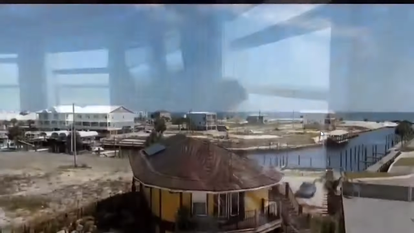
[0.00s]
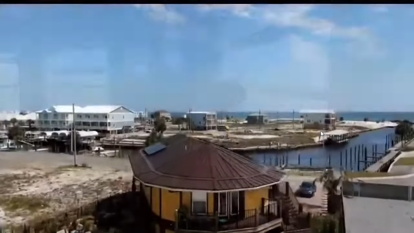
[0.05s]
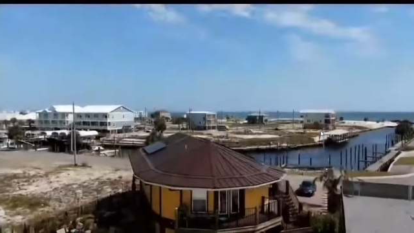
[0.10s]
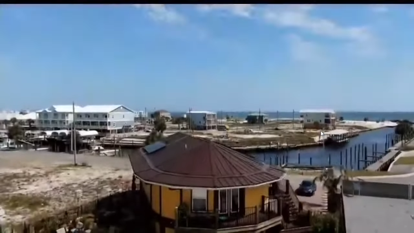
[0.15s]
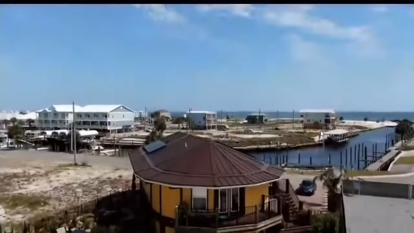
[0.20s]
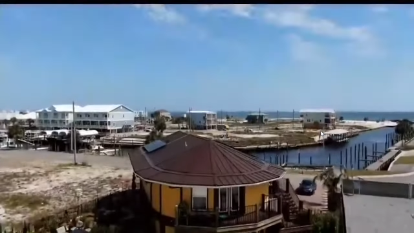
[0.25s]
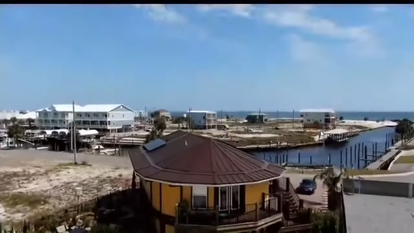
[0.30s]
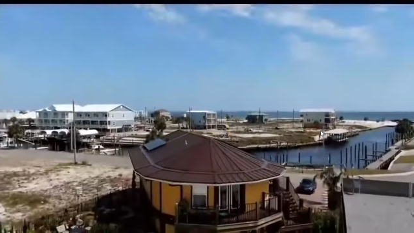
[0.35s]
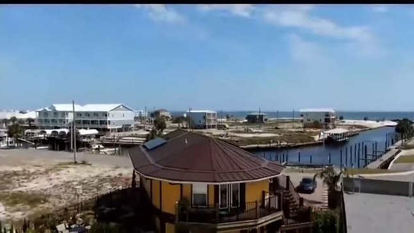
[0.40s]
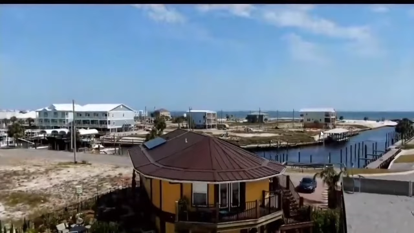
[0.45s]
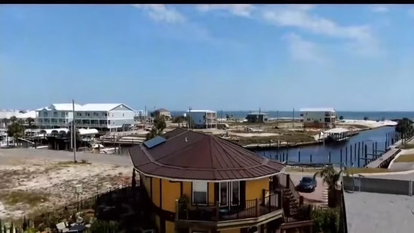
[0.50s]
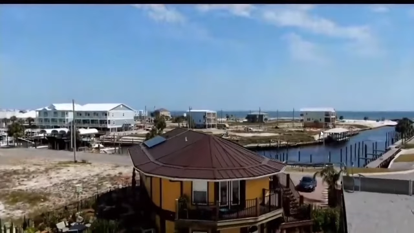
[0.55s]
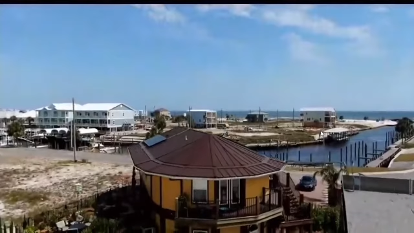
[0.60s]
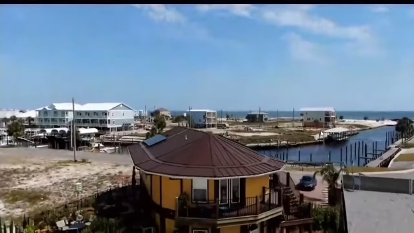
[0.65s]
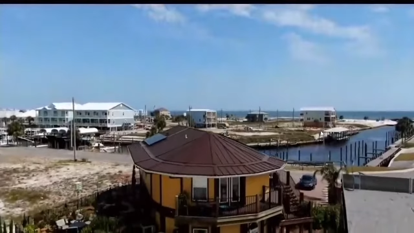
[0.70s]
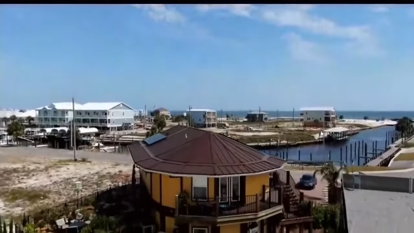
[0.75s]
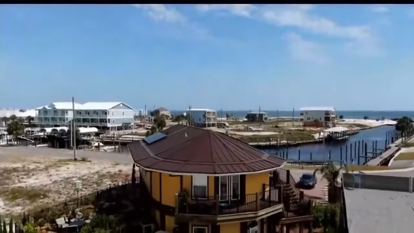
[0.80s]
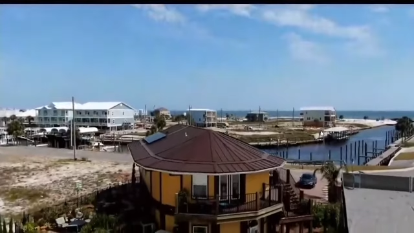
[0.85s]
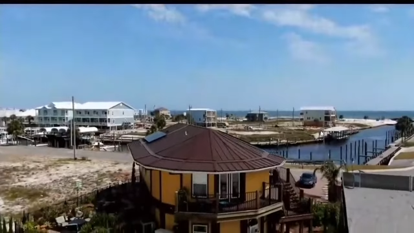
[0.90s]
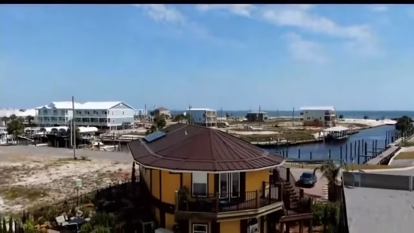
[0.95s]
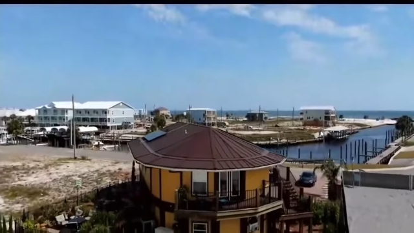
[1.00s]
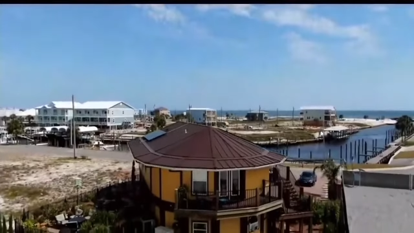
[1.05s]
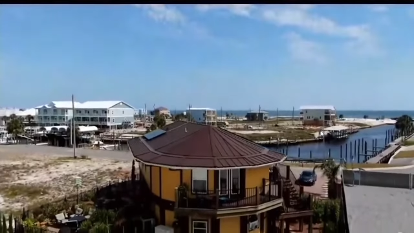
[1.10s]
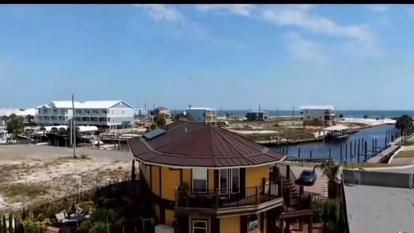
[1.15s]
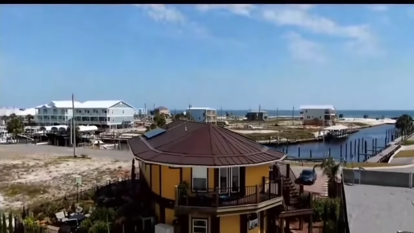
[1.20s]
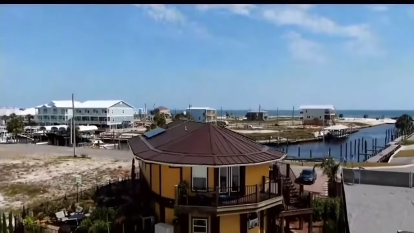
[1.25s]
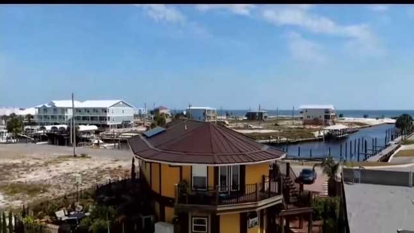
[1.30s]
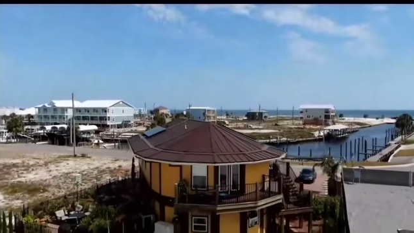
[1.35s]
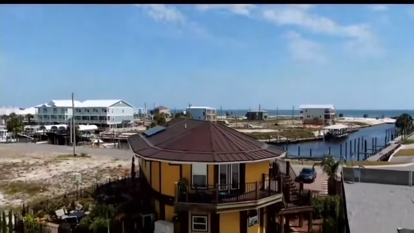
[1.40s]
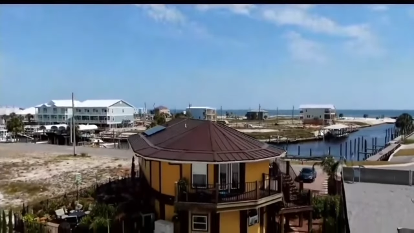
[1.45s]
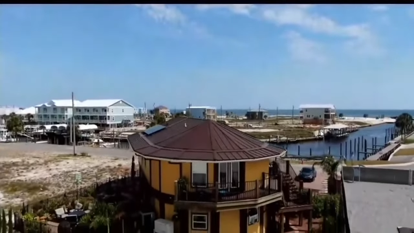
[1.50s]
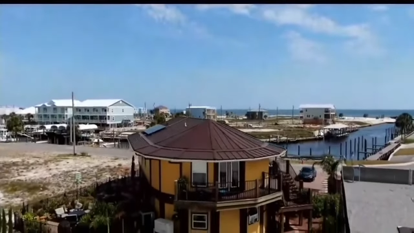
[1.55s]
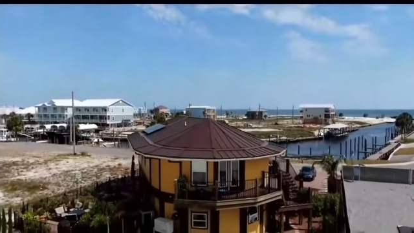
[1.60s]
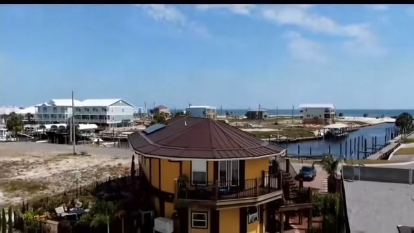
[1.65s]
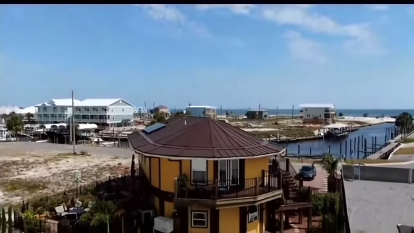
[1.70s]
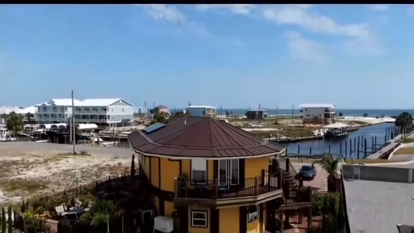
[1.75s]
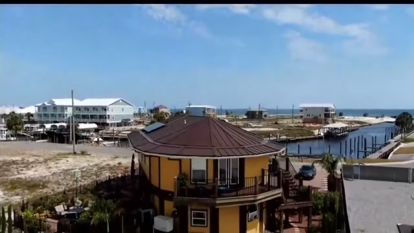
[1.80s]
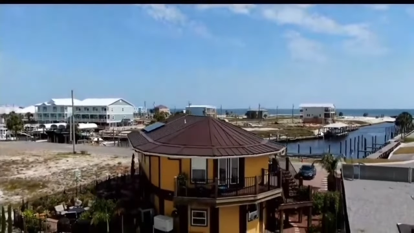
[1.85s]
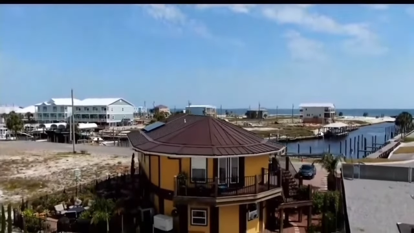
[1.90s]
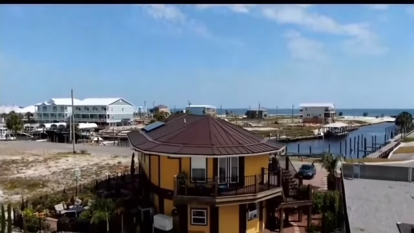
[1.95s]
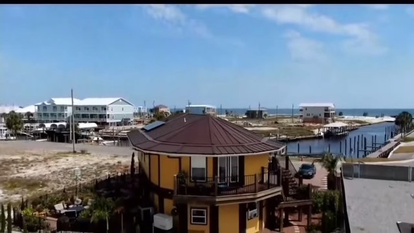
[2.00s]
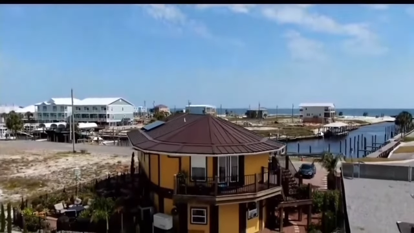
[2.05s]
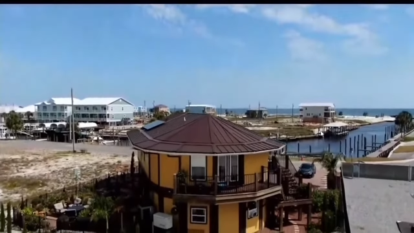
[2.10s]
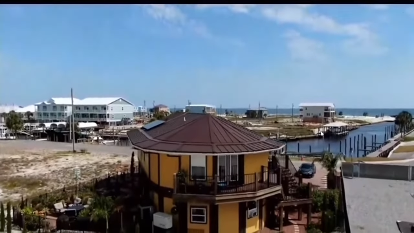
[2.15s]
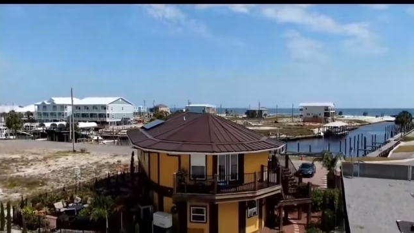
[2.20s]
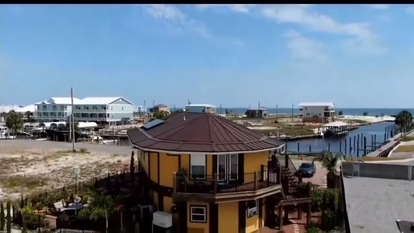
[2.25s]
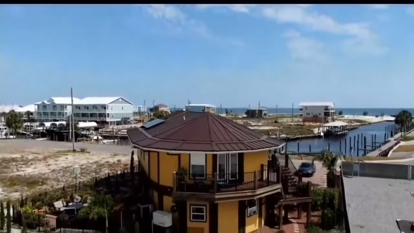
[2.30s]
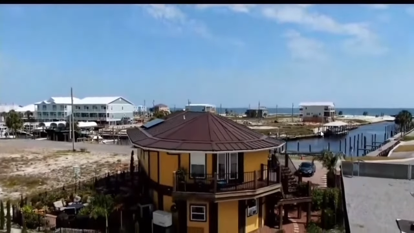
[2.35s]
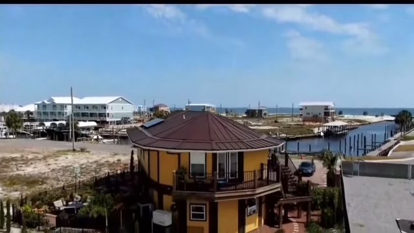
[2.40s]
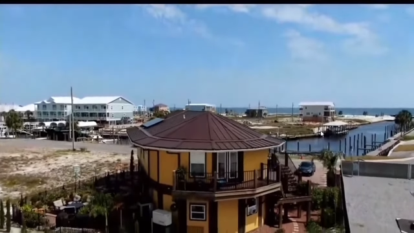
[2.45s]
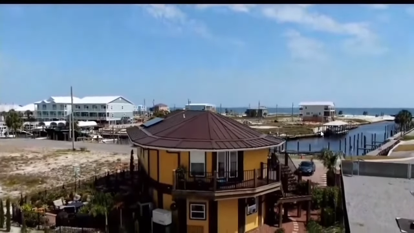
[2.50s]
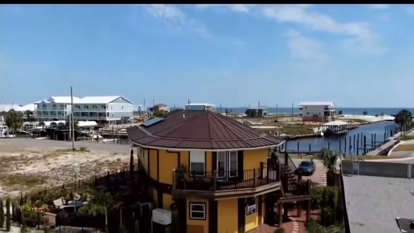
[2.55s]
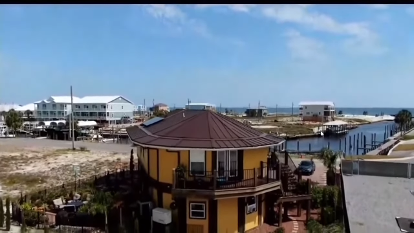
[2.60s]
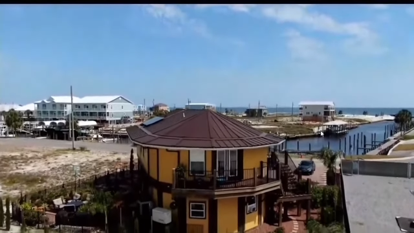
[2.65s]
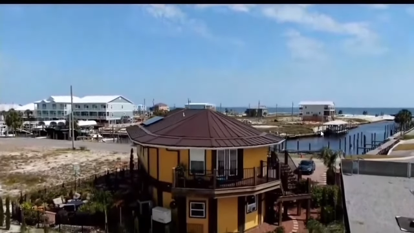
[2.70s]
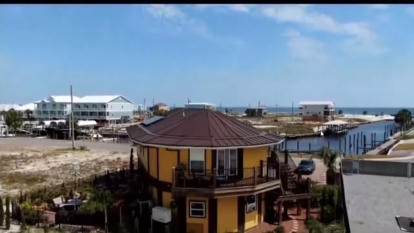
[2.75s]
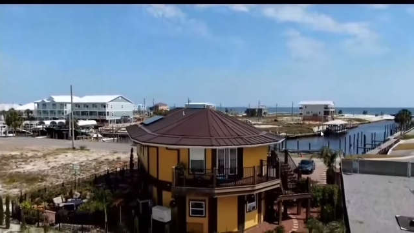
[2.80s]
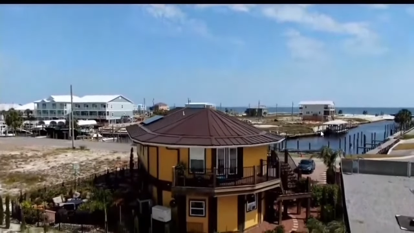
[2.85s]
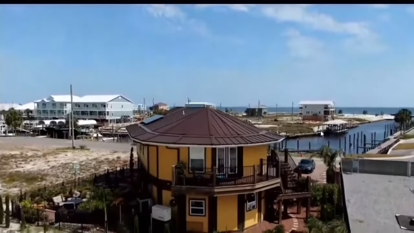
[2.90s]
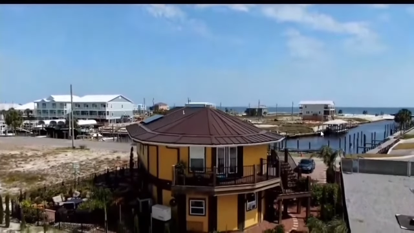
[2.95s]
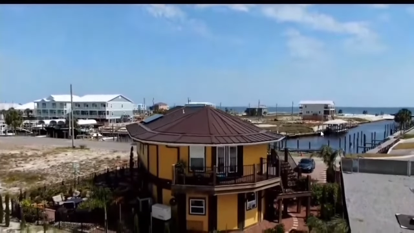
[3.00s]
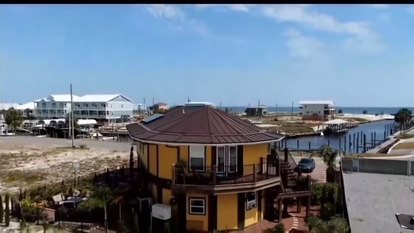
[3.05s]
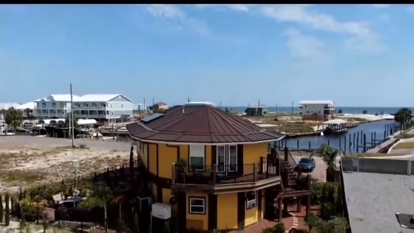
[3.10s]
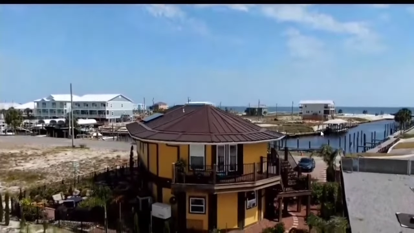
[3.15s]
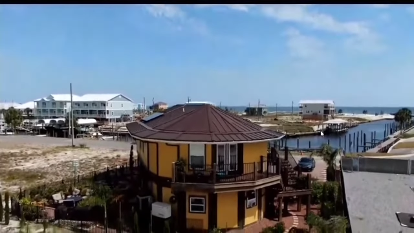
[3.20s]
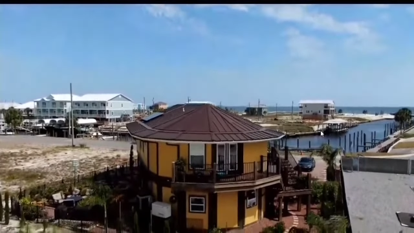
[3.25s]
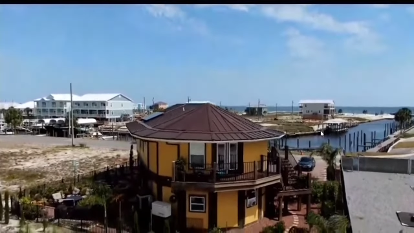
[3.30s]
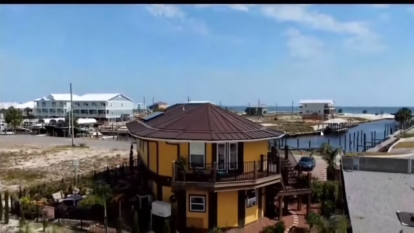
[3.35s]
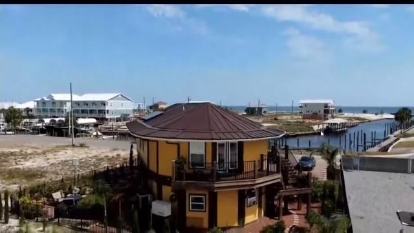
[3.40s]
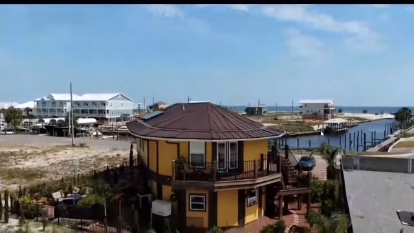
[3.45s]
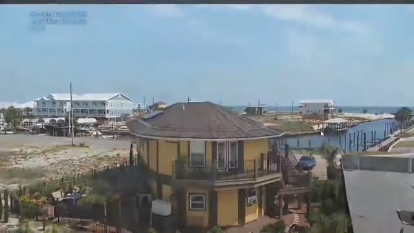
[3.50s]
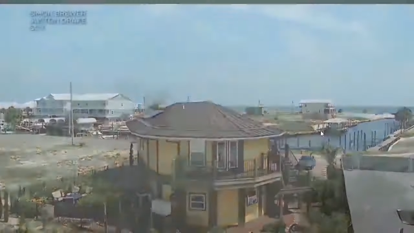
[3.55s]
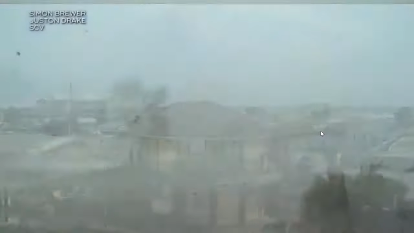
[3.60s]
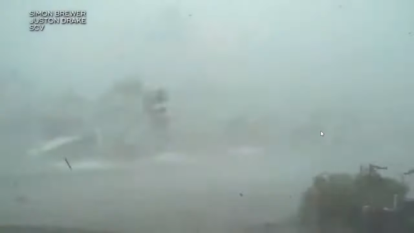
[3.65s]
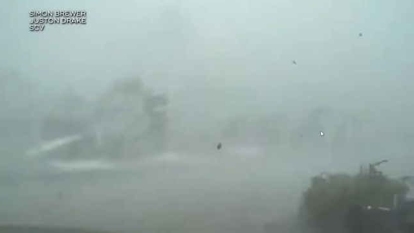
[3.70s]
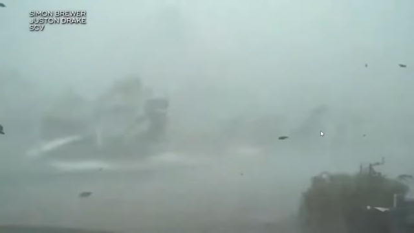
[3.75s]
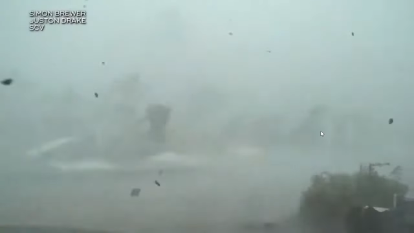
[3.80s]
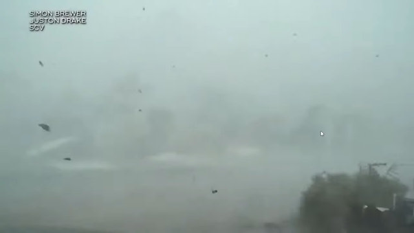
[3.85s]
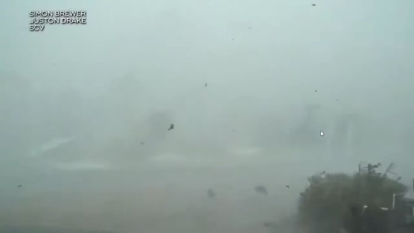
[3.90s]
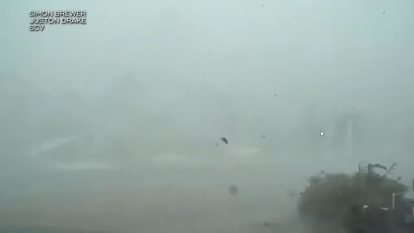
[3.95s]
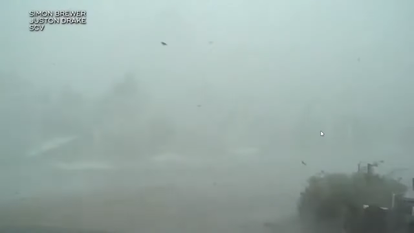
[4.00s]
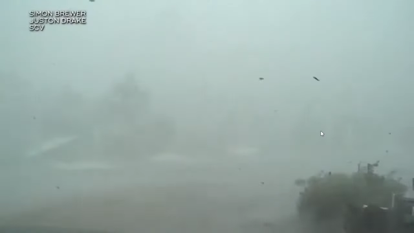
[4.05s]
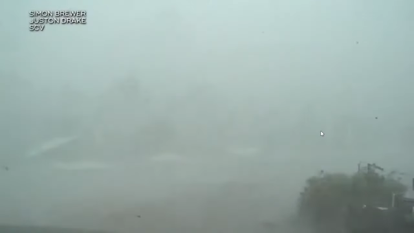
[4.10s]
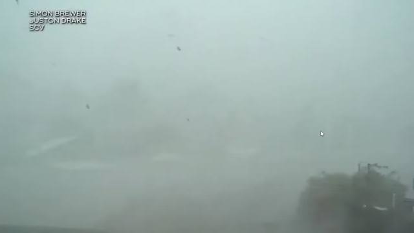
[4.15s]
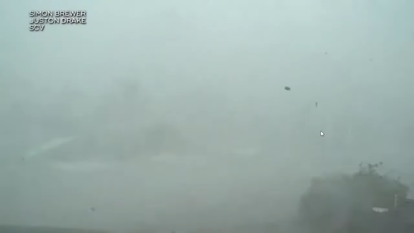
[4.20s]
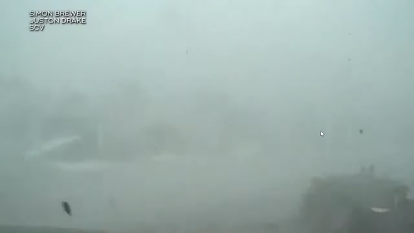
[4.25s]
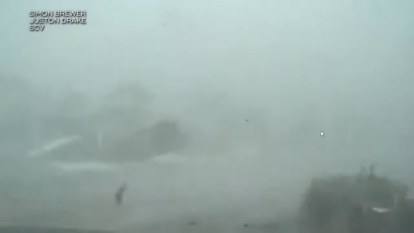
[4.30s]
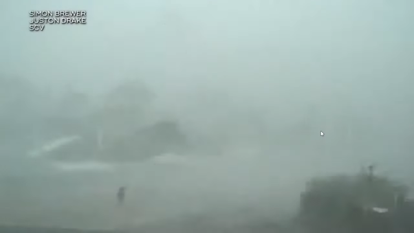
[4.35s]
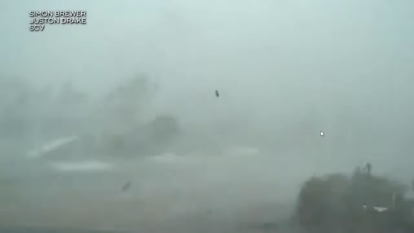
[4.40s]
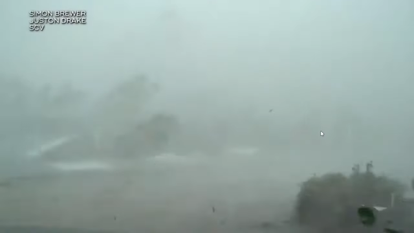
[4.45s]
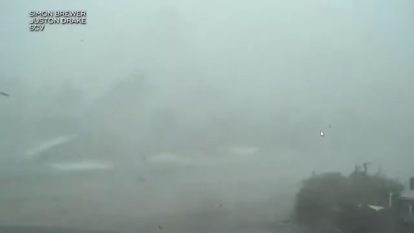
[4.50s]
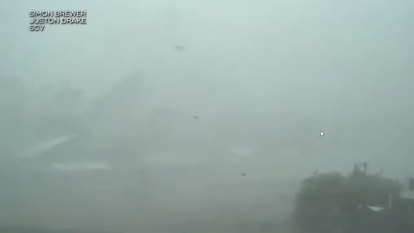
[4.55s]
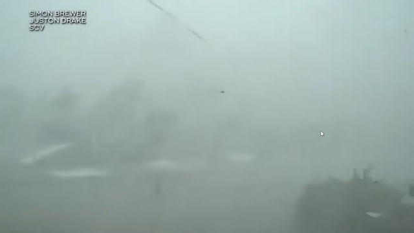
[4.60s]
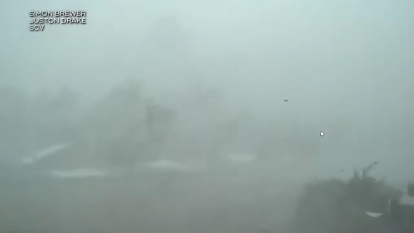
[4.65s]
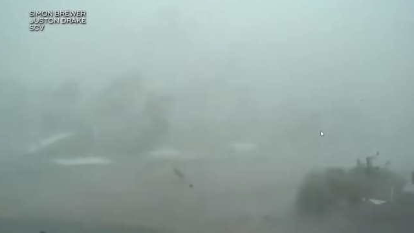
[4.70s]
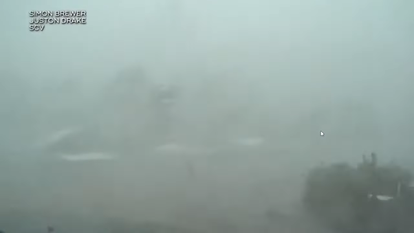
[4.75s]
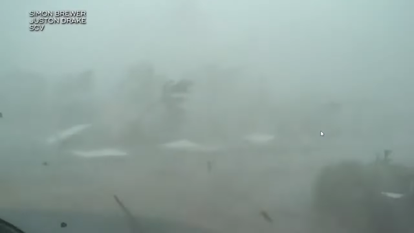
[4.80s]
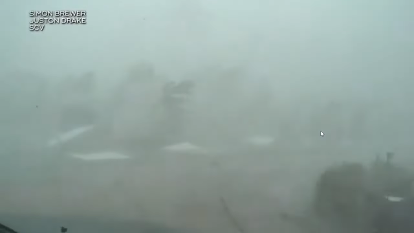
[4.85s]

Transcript: Nobody's mouth can be seen.